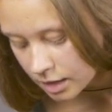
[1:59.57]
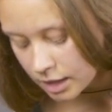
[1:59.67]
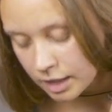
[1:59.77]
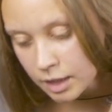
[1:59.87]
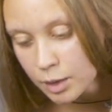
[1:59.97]

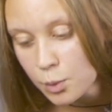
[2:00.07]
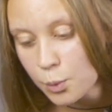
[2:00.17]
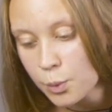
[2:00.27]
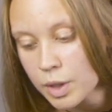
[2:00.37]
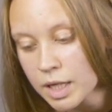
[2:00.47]
Here
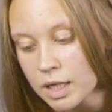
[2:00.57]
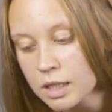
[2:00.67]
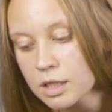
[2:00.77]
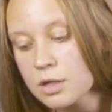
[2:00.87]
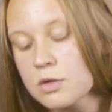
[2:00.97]

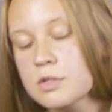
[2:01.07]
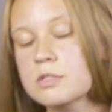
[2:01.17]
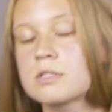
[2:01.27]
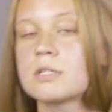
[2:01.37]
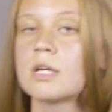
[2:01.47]
we
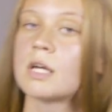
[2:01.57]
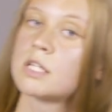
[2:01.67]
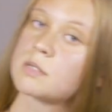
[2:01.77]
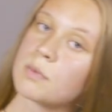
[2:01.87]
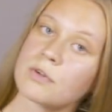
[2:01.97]
use
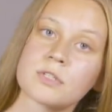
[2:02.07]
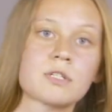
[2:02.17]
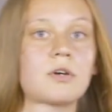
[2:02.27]
at most